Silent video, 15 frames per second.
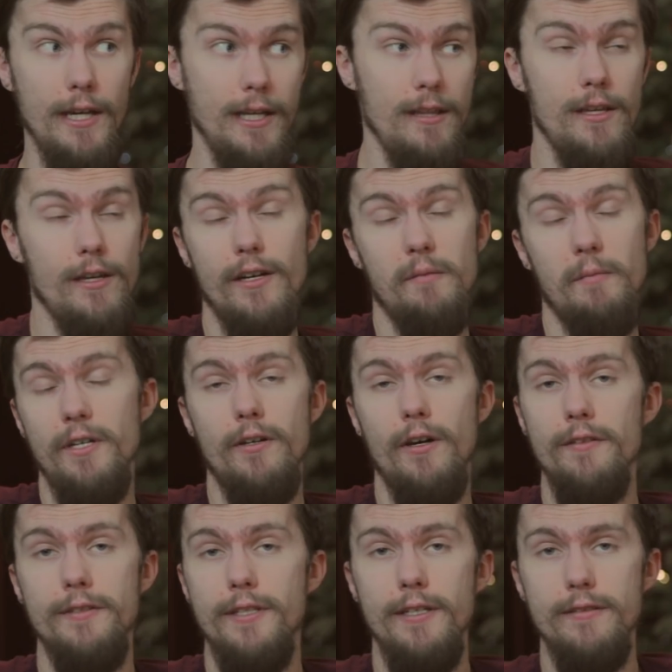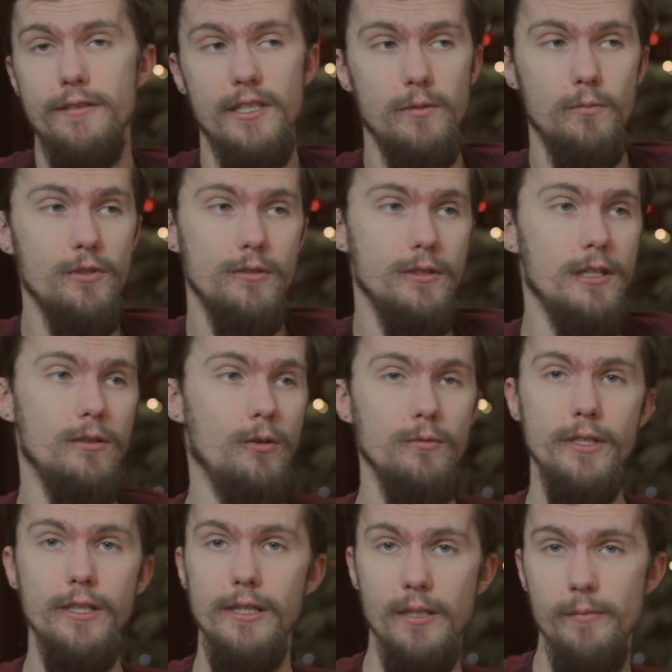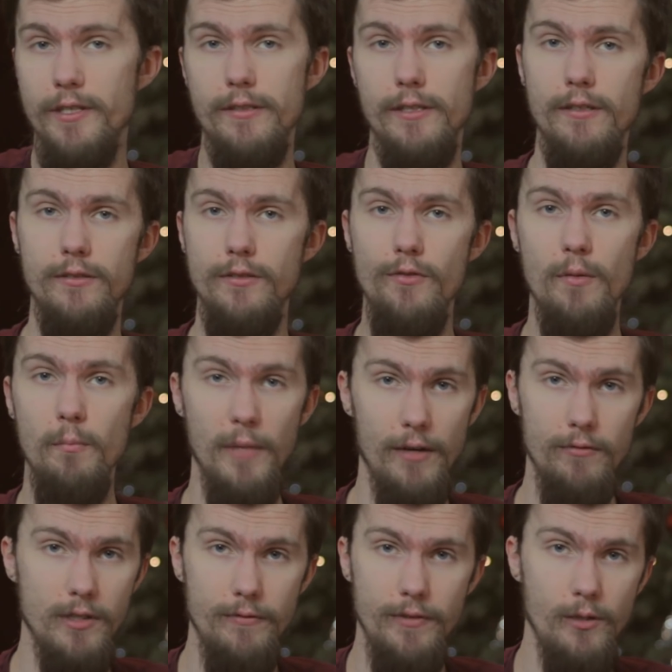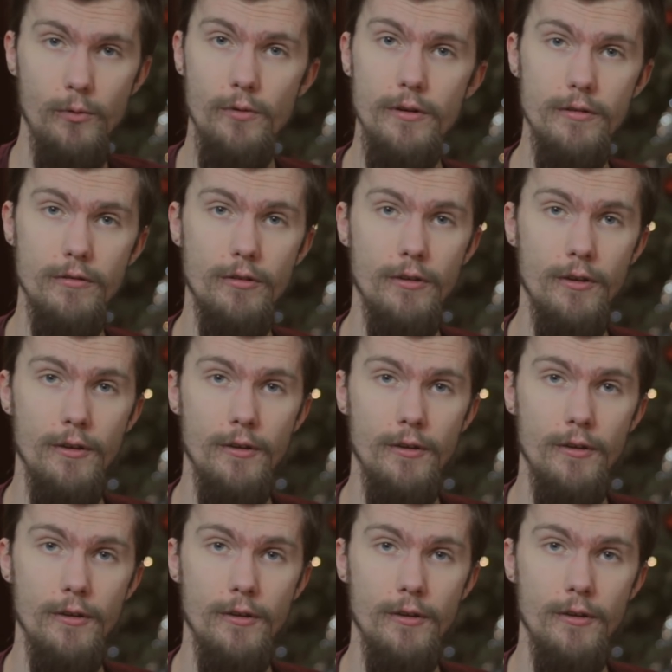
And in the Ottoman context, this was not only limited to the Mevlevi order.